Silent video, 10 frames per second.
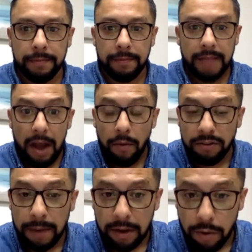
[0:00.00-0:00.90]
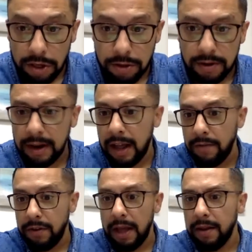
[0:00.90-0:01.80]
That was my question.
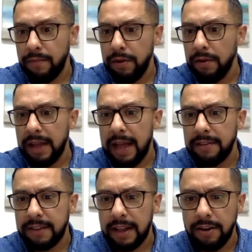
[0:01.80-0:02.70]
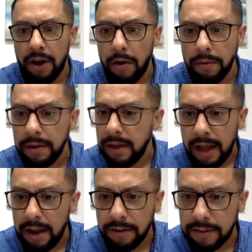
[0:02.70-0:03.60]
A few guys said no.
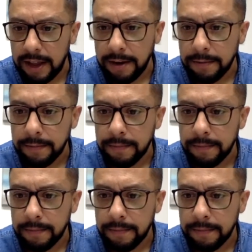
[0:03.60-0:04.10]
I understand.